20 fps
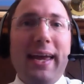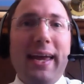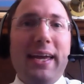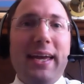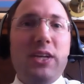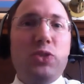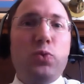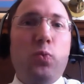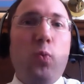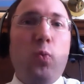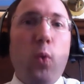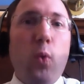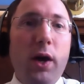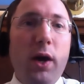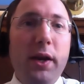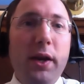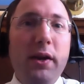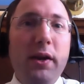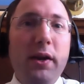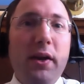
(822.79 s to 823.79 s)
is
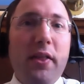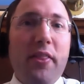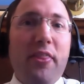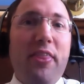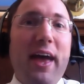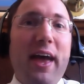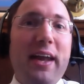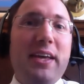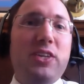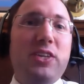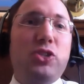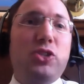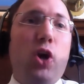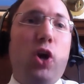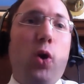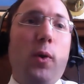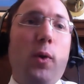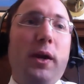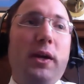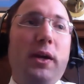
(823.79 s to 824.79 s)
one that is
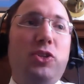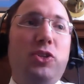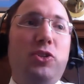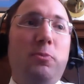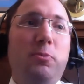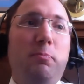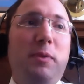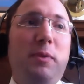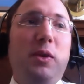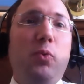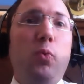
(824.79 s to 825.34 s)
going to be